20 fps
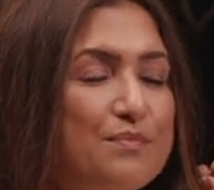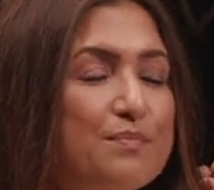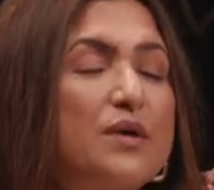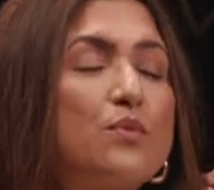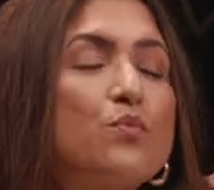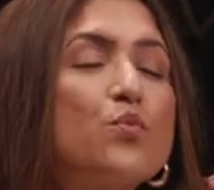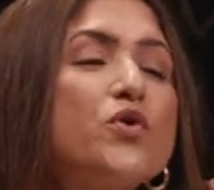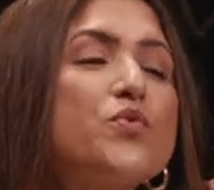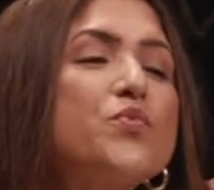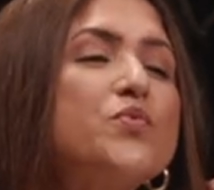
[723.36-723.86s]

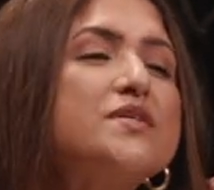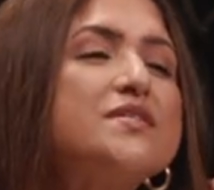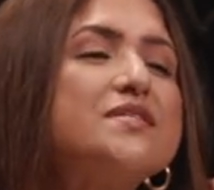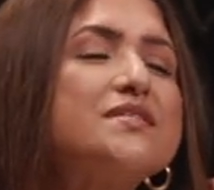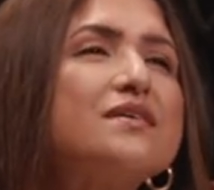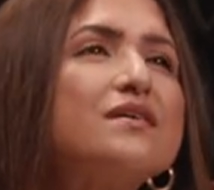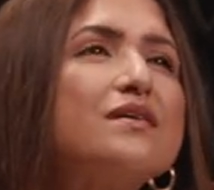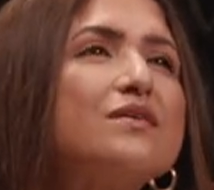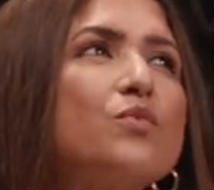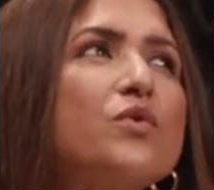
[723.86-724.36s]
But
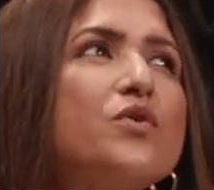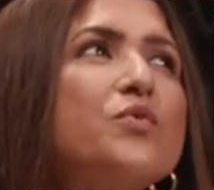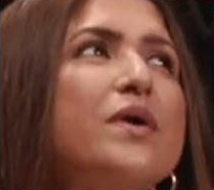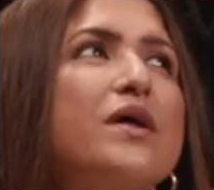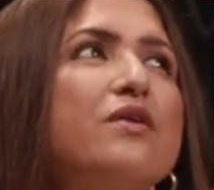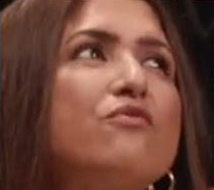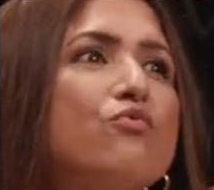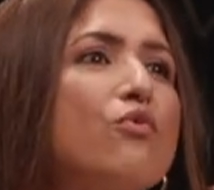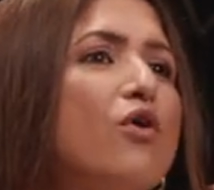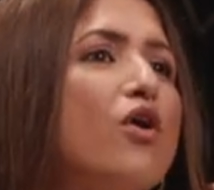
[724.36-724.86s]
what
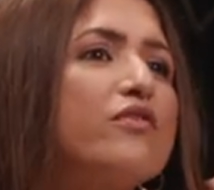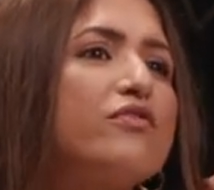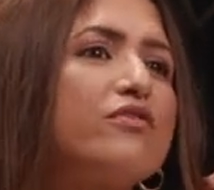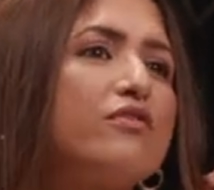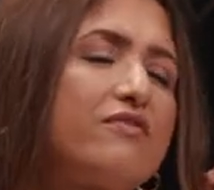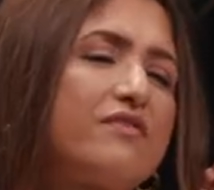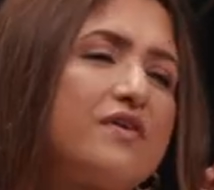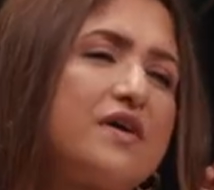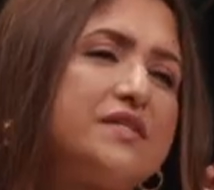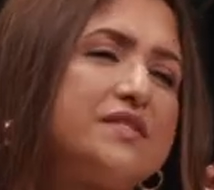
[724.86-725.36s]
went wrong
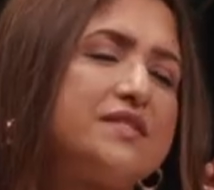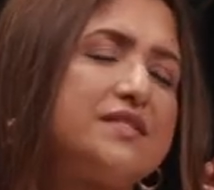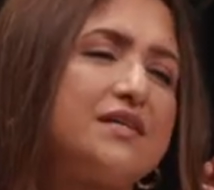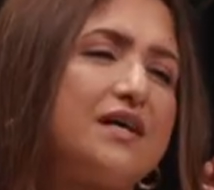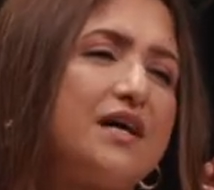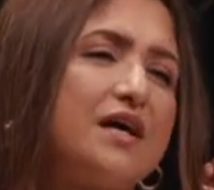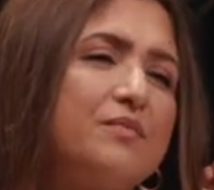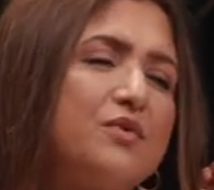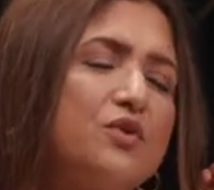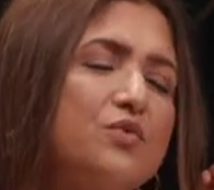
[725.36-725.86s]
the first
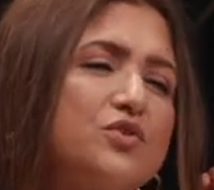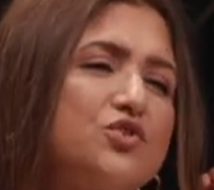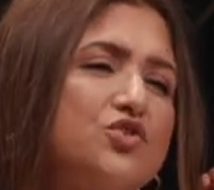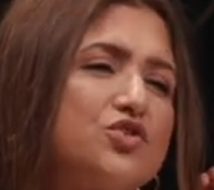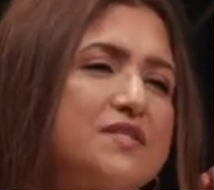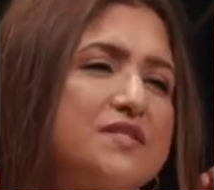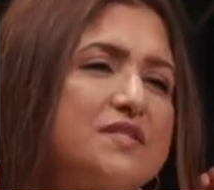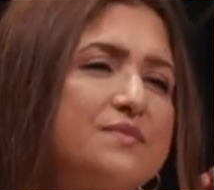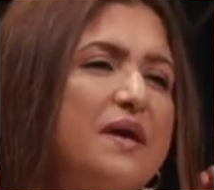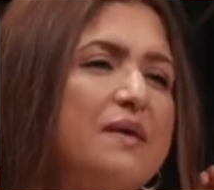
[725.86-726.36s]
time? You were
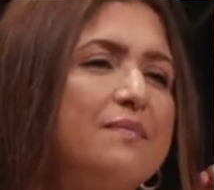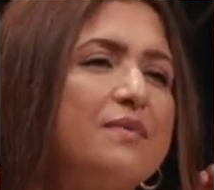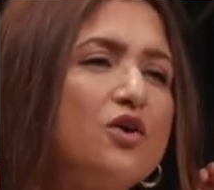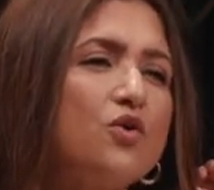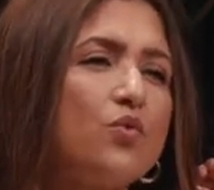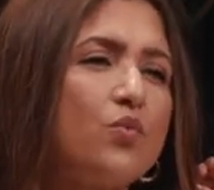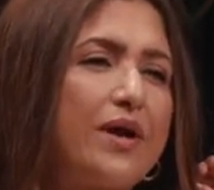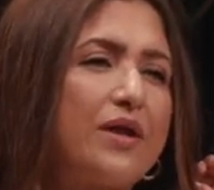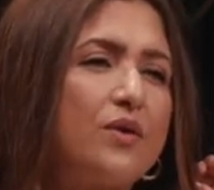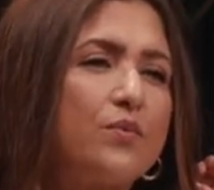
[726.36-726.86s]
just, maybe
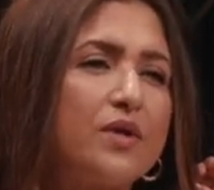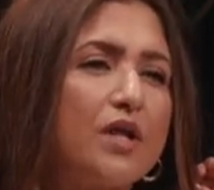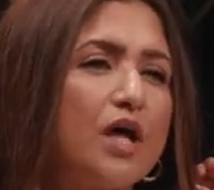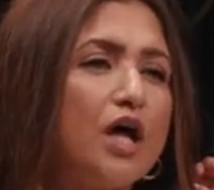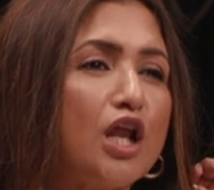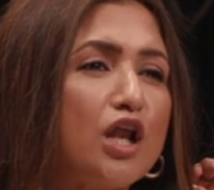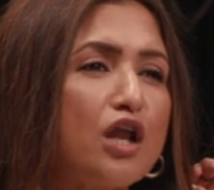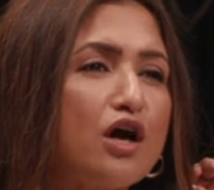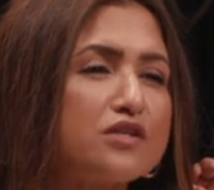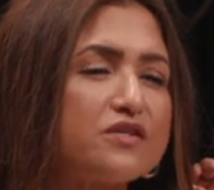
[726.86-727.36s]
you went with
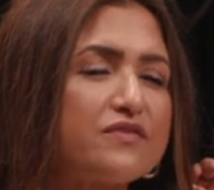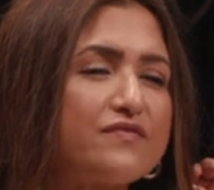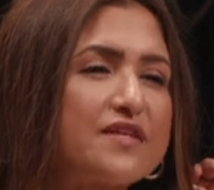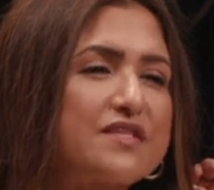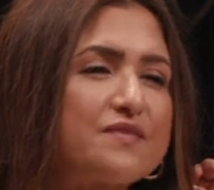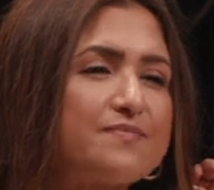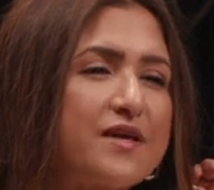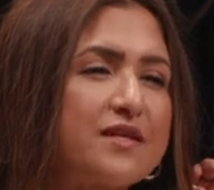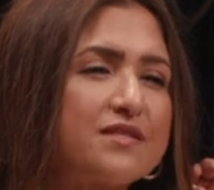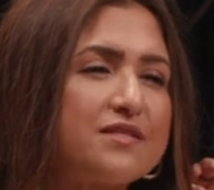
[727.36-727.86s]
a lot of
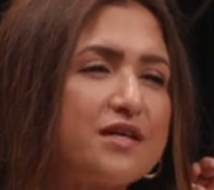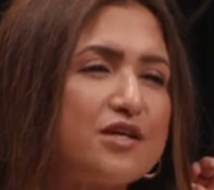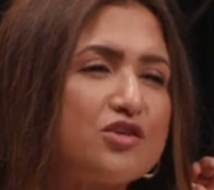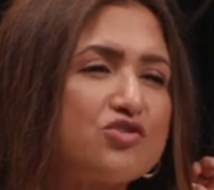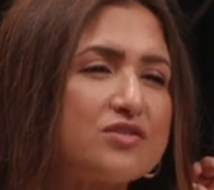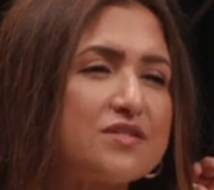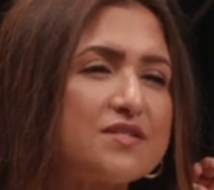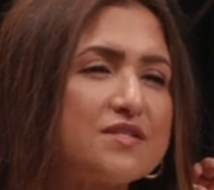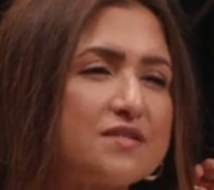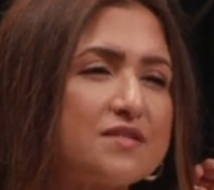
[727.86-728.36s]
expectations.